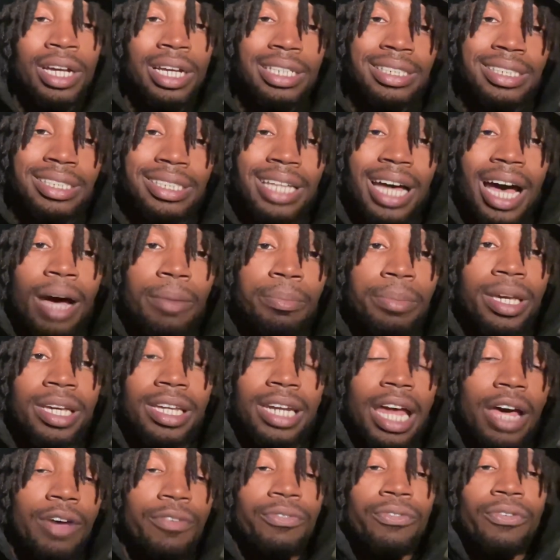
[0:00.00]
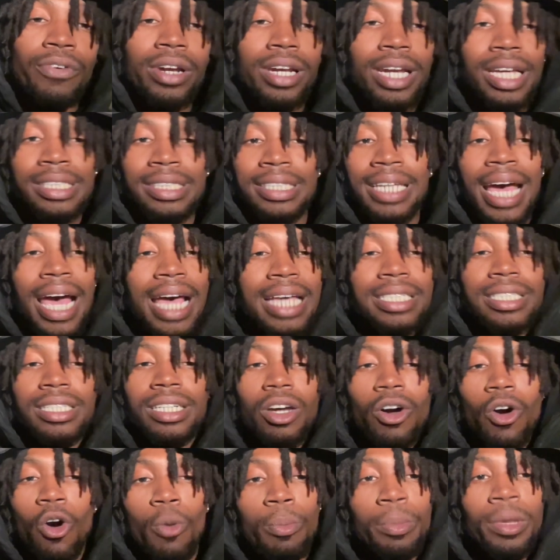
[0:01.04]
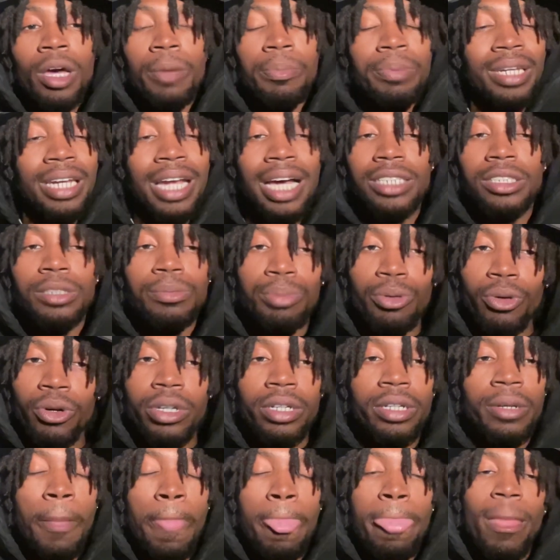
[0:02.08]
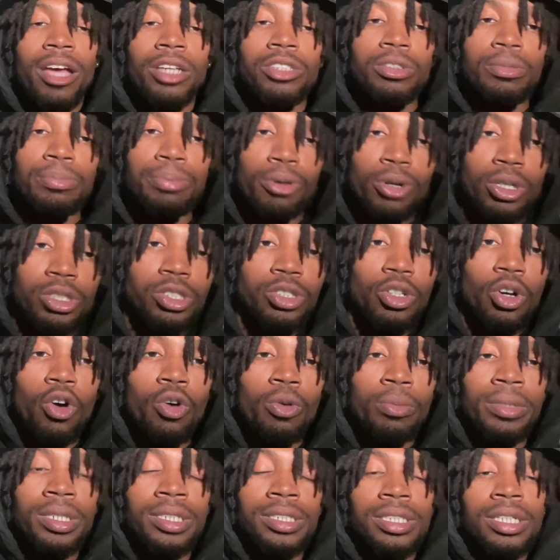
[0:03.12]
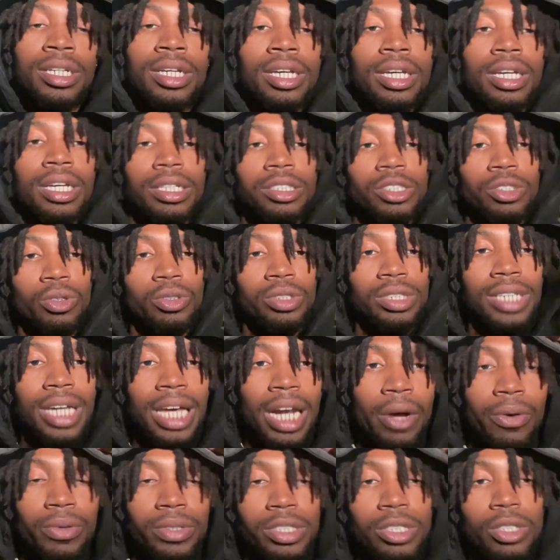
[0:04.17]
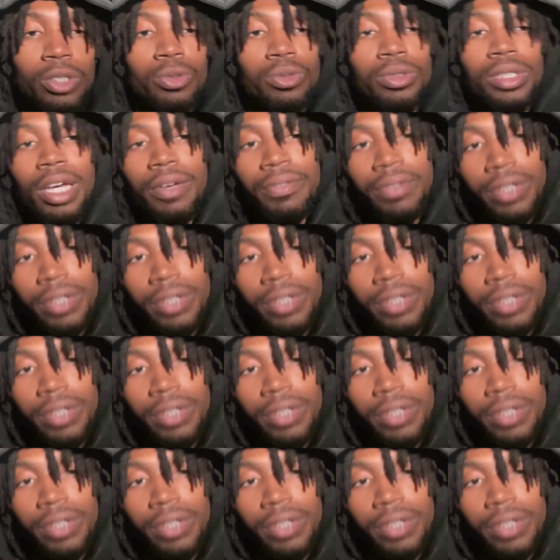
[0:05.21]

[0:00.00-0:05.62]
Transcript: Stop being that friend that's gassing your homie up and not supporting. Support your homies. So shout out and salute Dev